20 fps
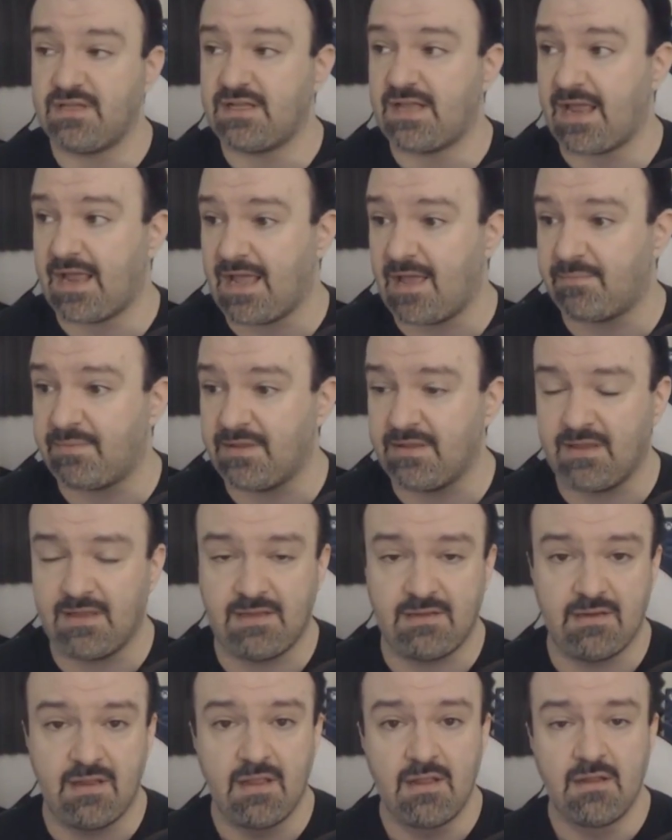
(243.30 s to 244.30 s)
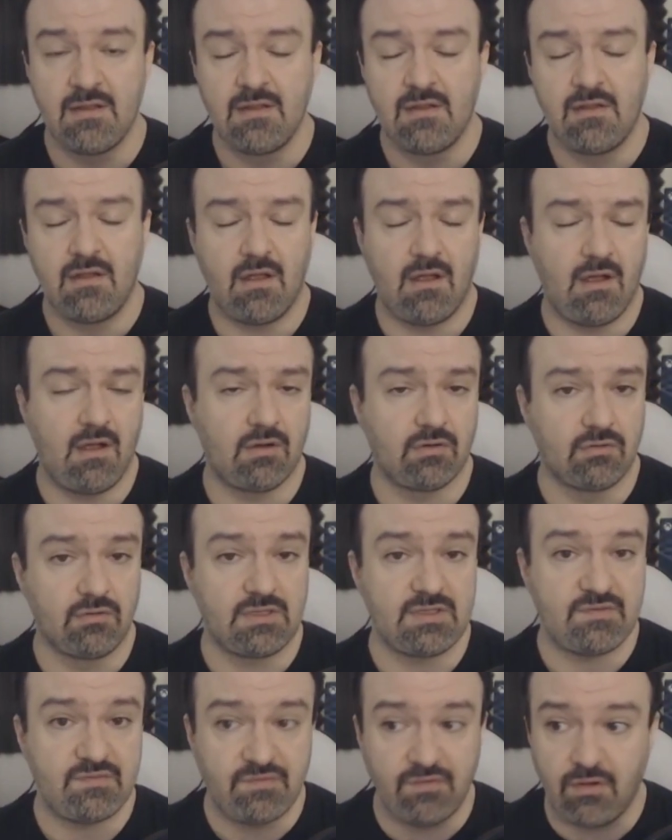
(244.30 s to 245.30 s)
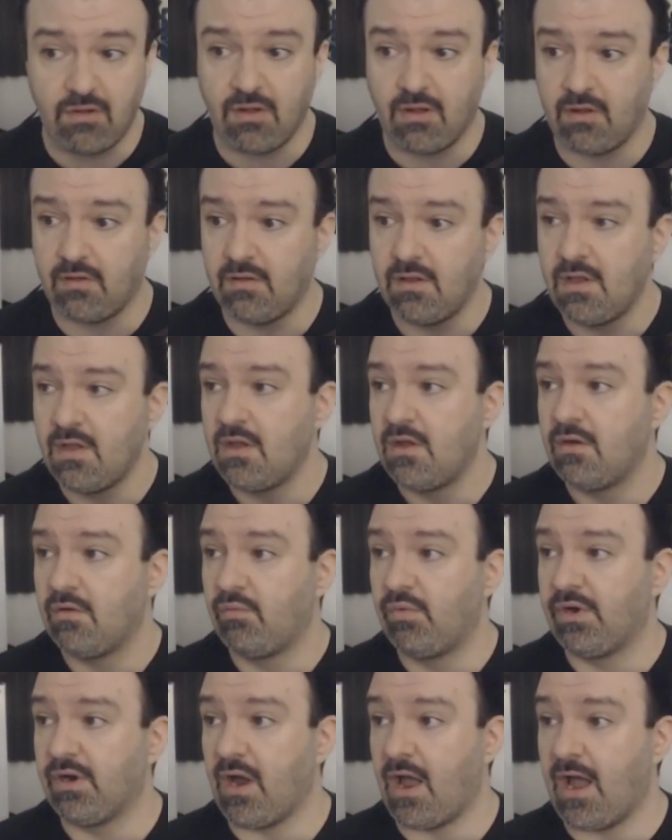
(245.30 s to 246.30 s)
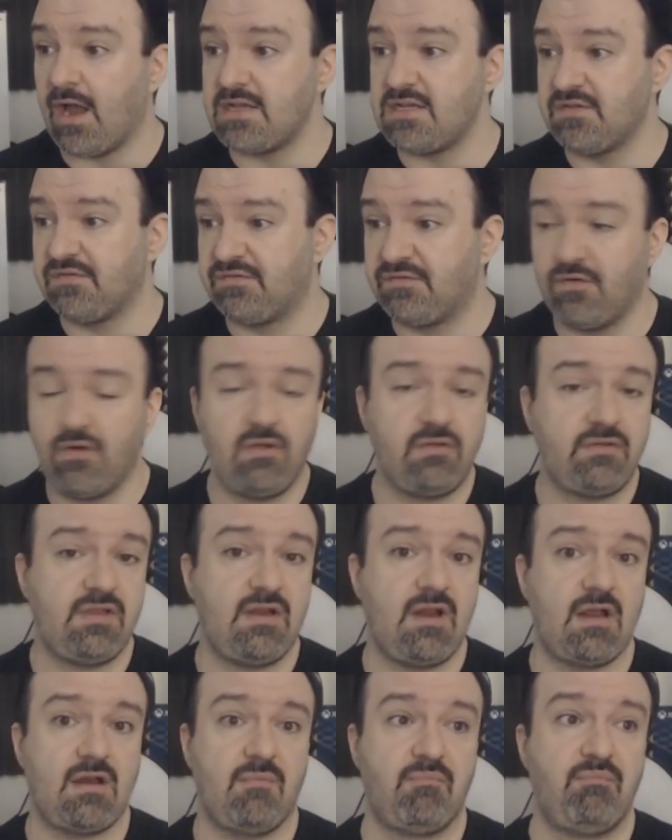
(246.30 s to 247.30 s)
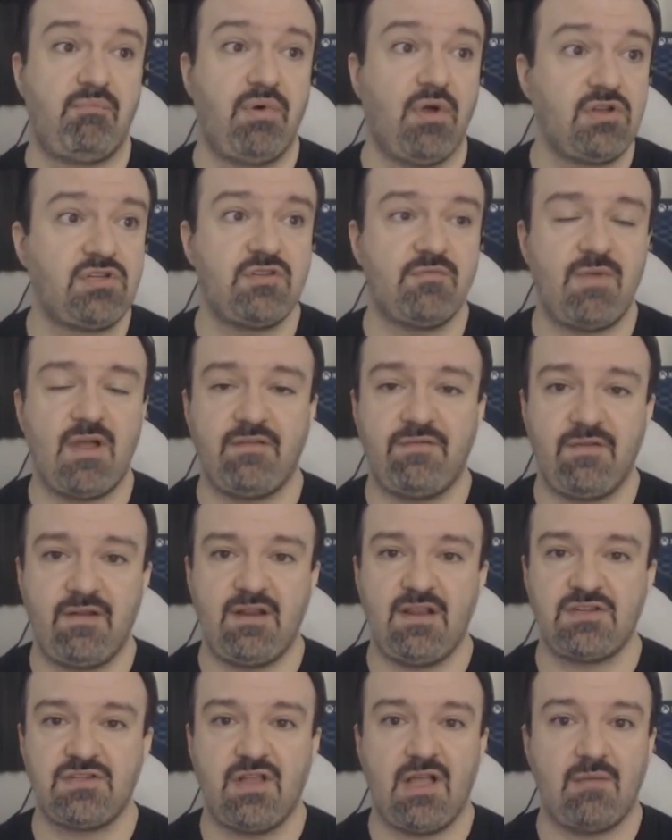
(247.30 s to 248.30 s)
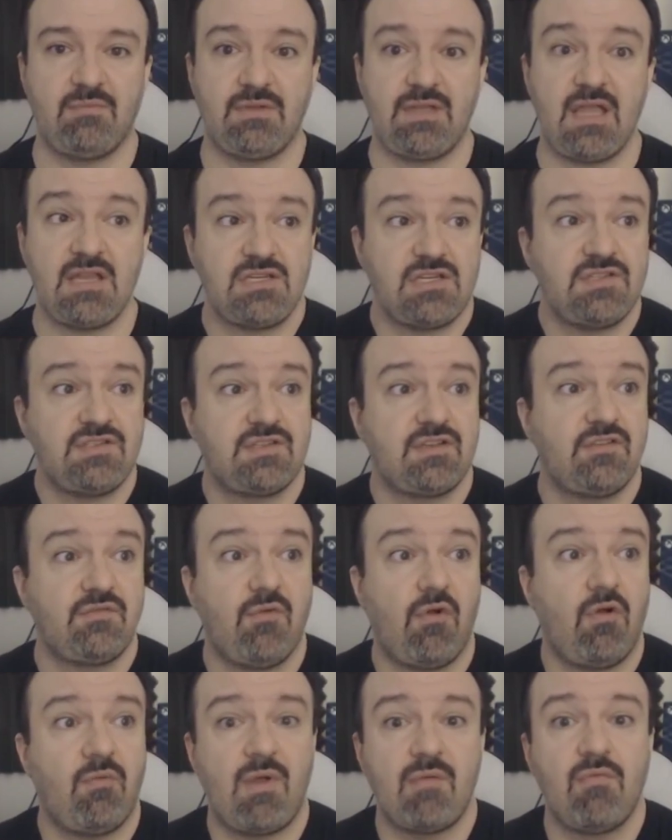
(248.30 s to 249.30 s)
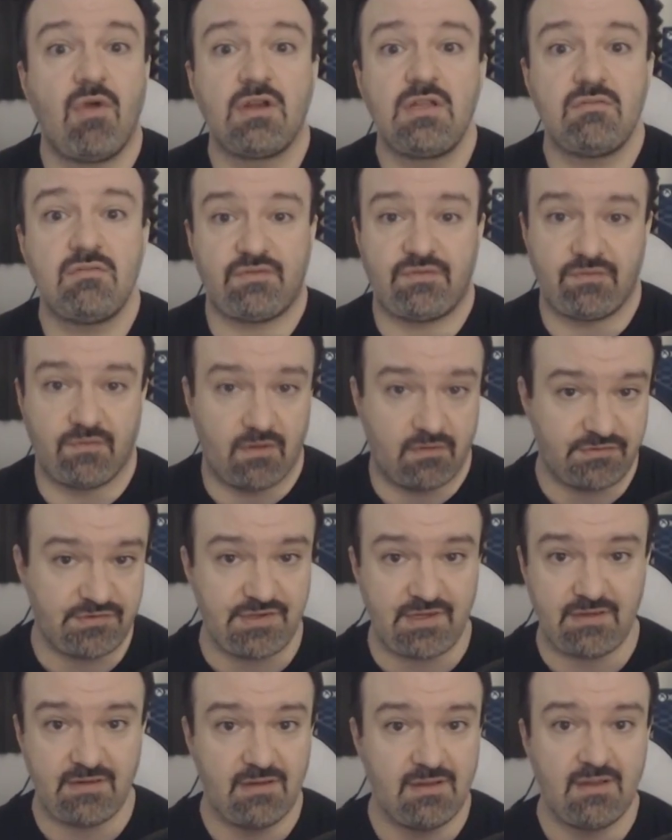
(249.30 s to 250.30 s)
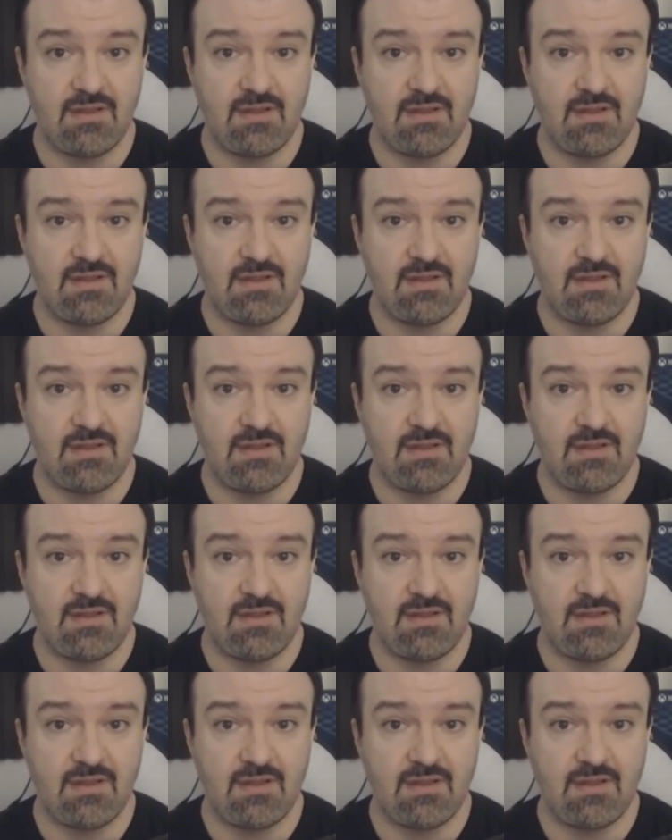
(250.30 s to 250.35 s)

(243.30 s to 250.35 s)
thing that happened in early fall where I defaulted on a bunch of my financial obligations because all my money was frozen.